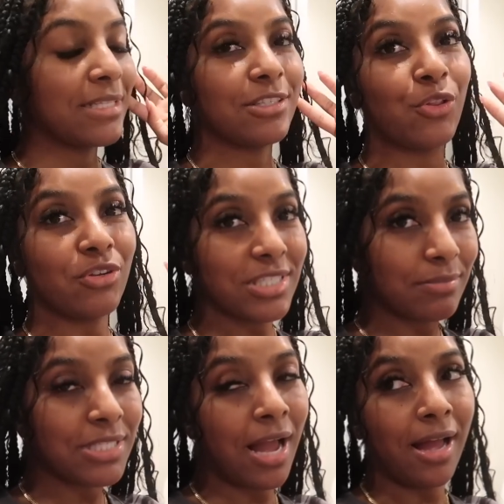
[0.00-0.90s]
so there's
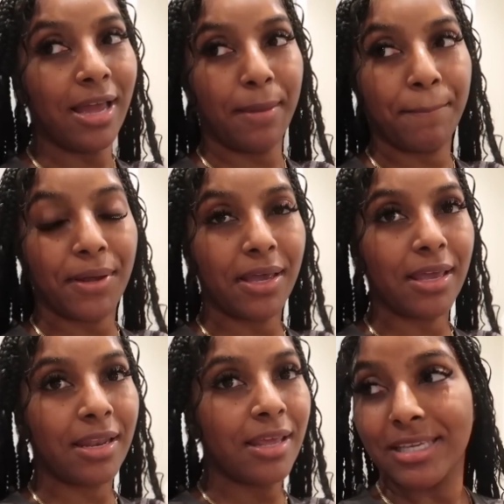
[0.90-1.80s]
some time,
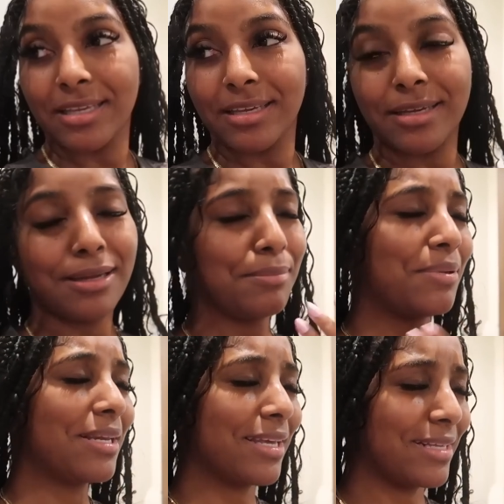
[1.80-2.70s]
but
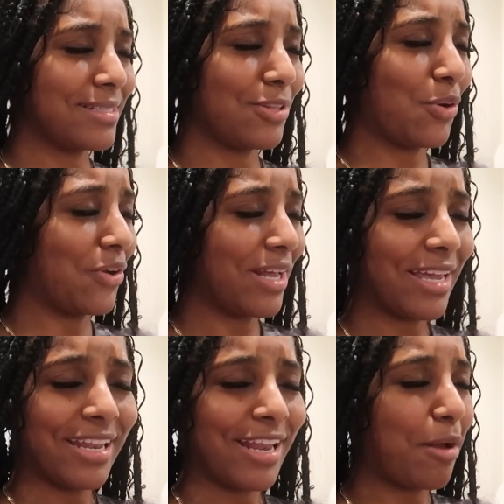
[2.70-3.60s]
please, Lord, I
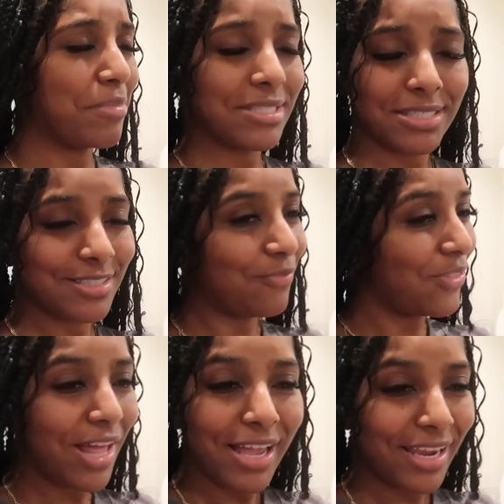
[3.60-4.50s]
cannot miss this
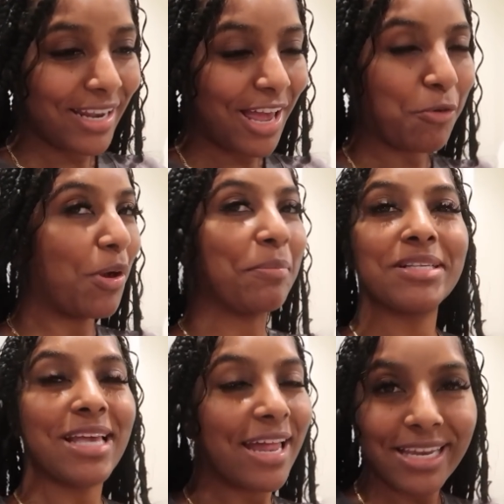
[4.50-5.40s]
flight. I don't want to
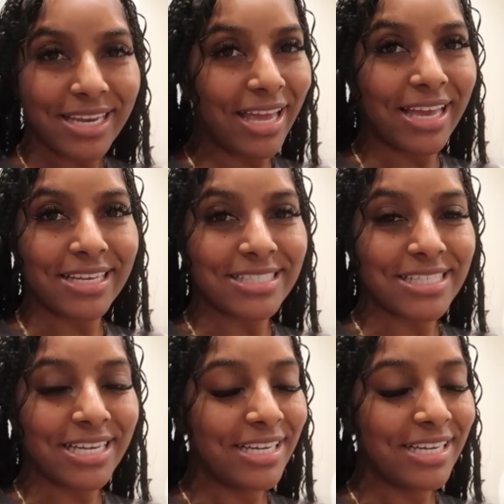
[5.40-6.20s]
miss any days.